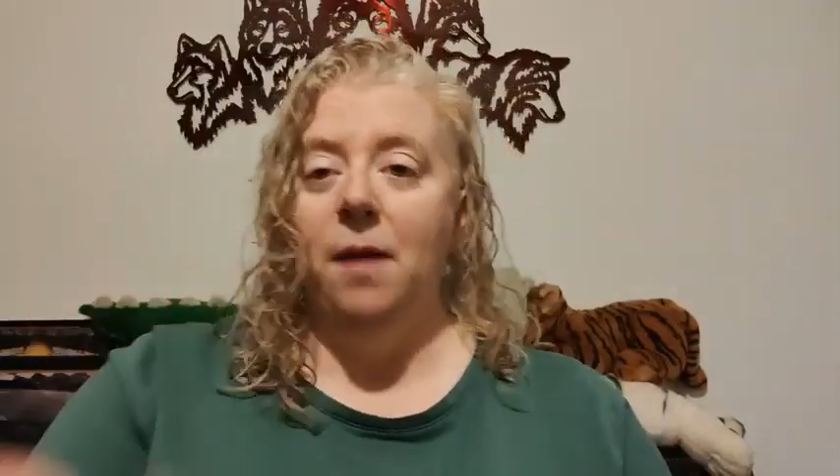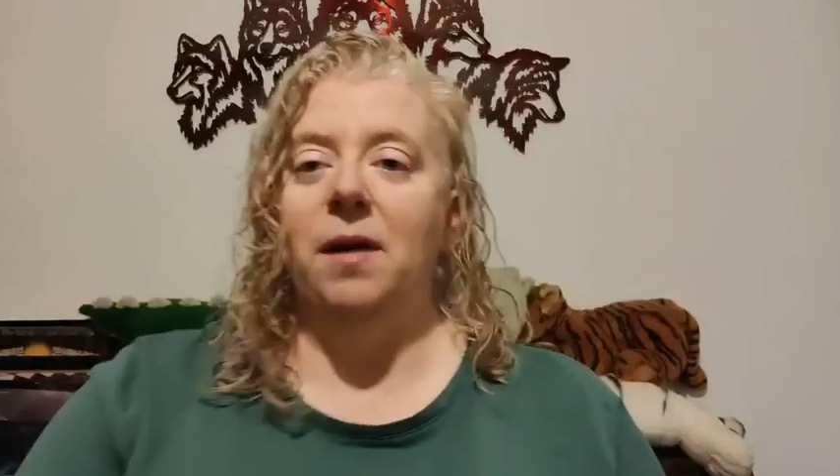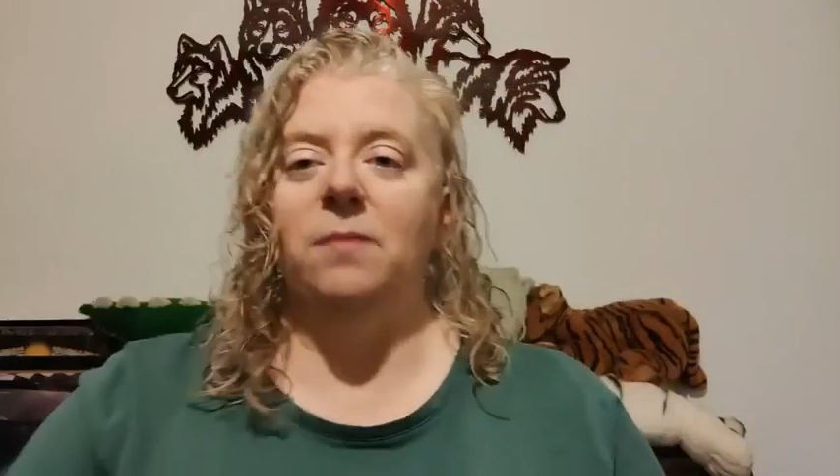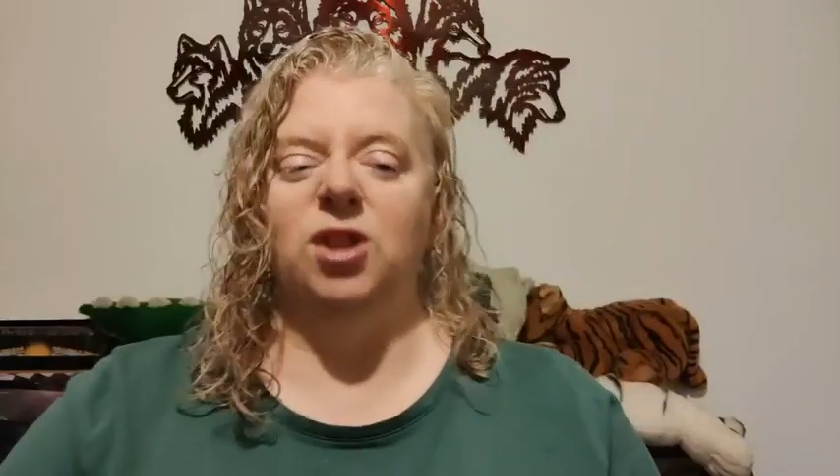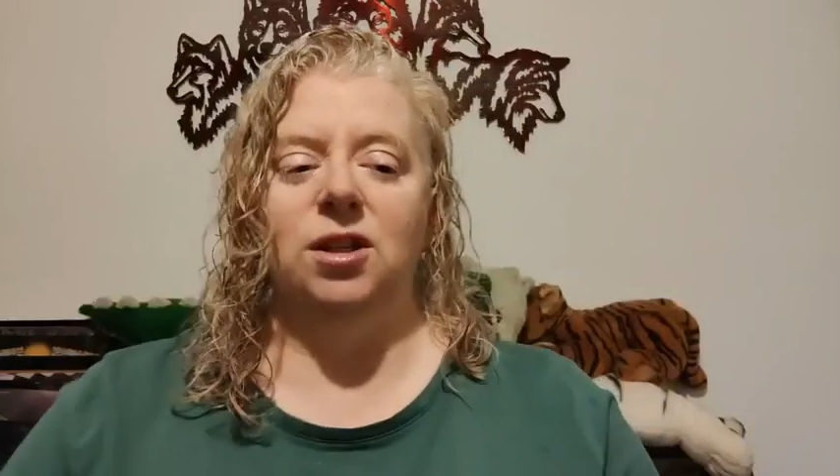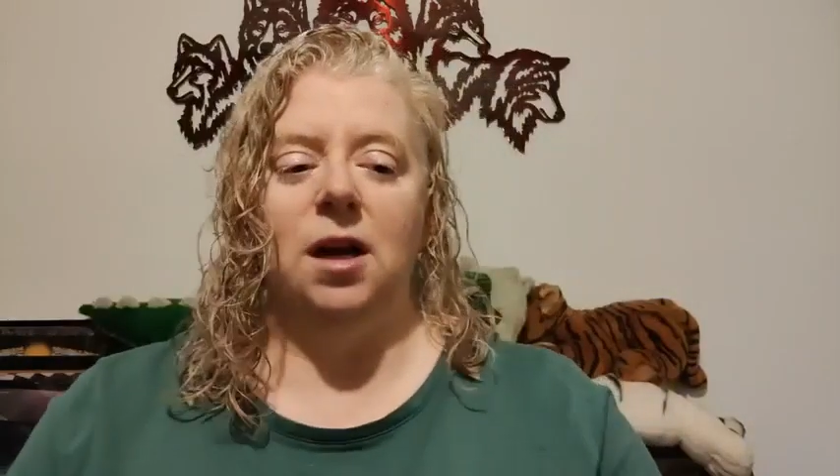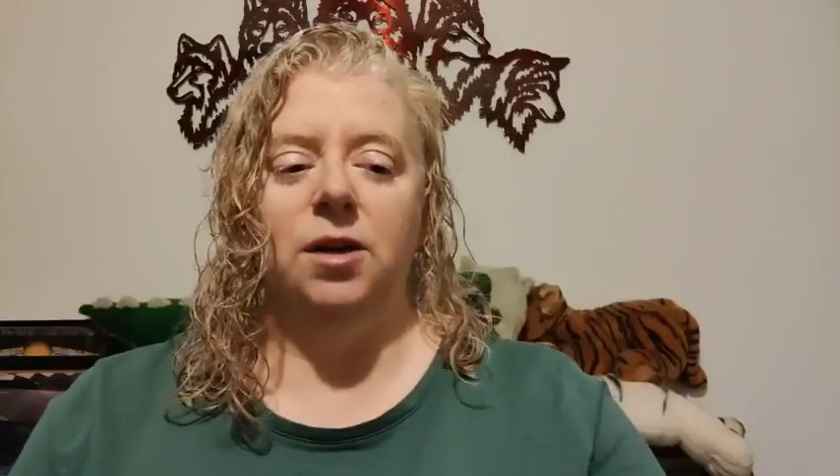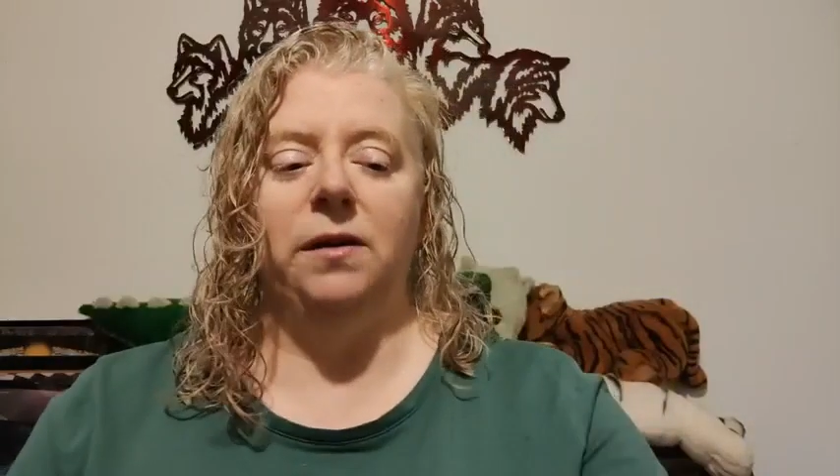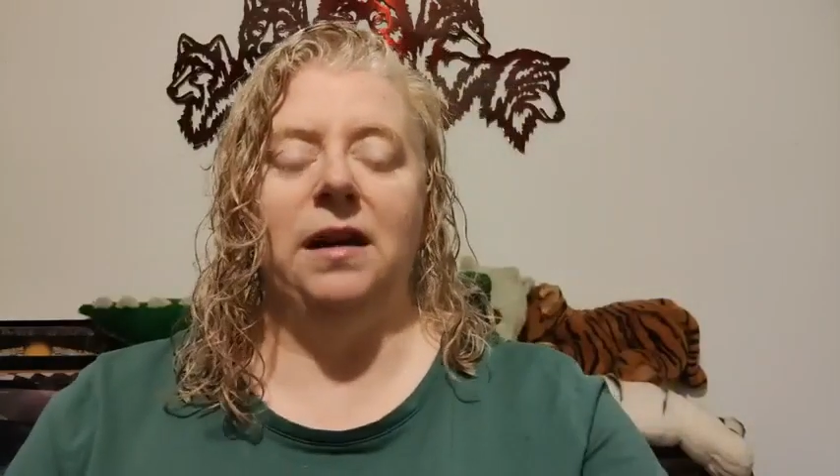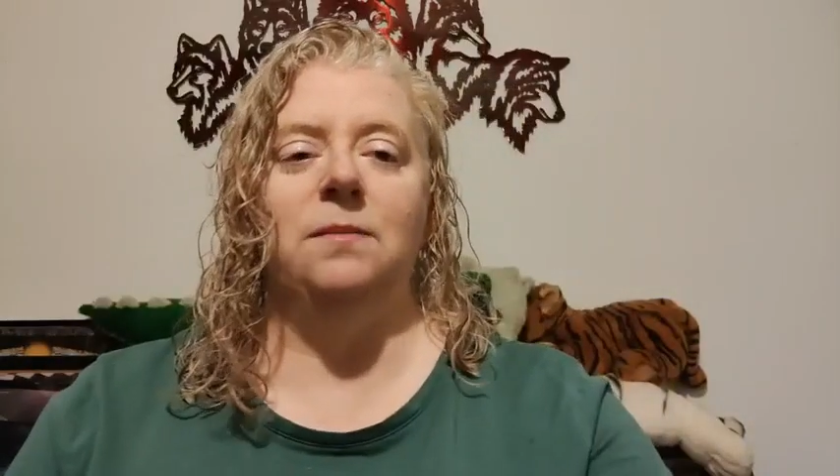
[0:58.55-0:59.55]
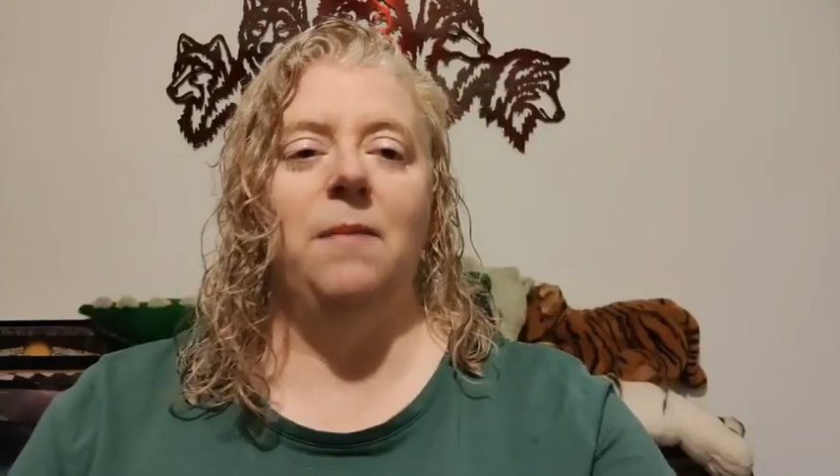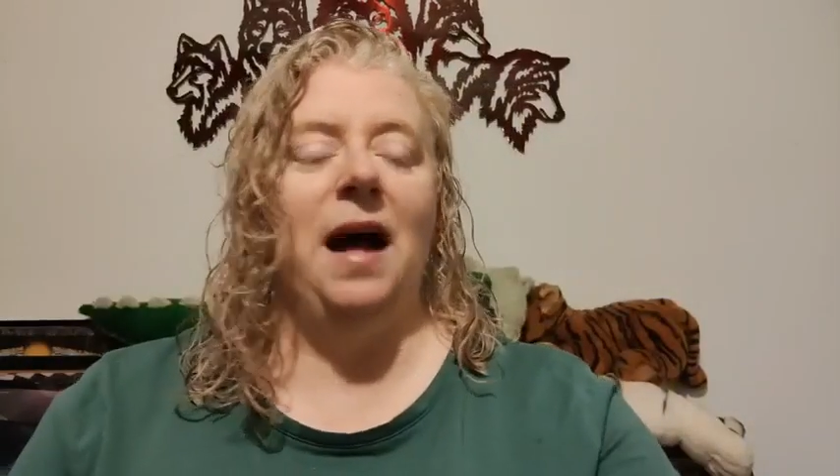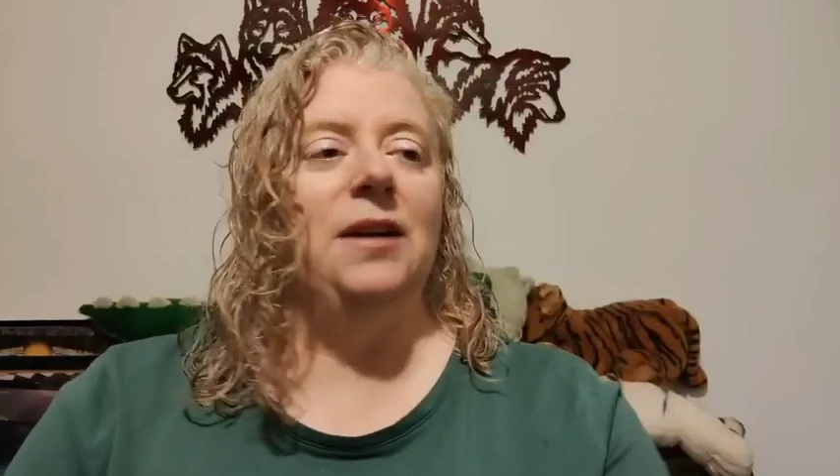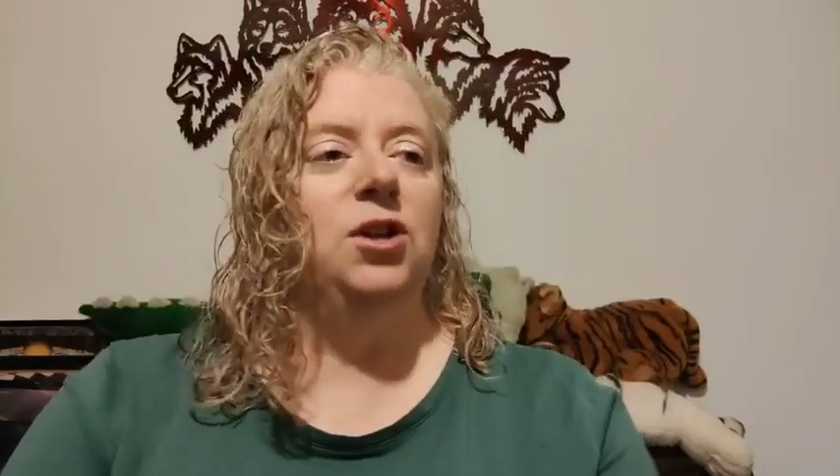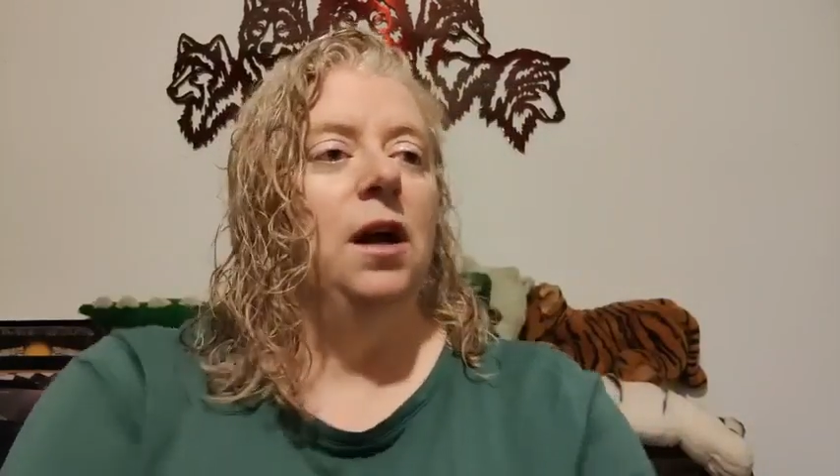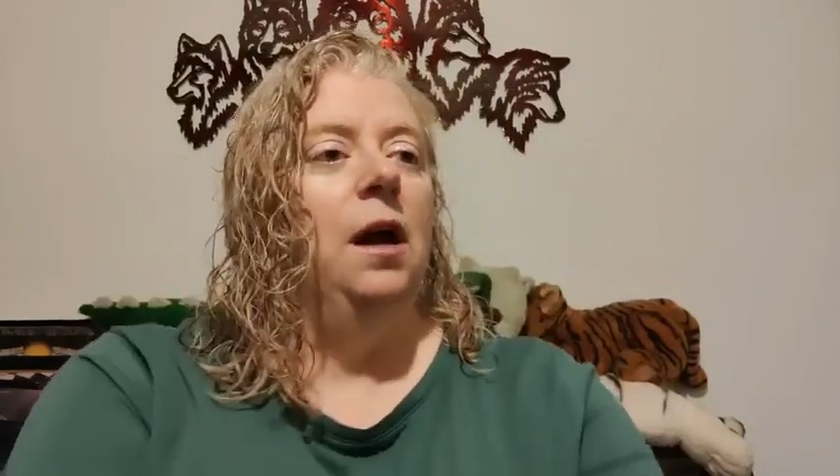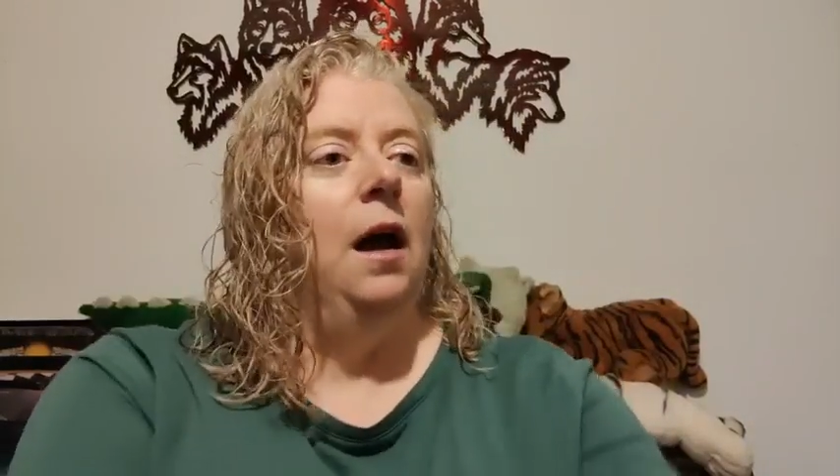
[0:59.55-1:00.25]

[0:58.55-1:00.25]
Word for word: but I'm just not doing as much,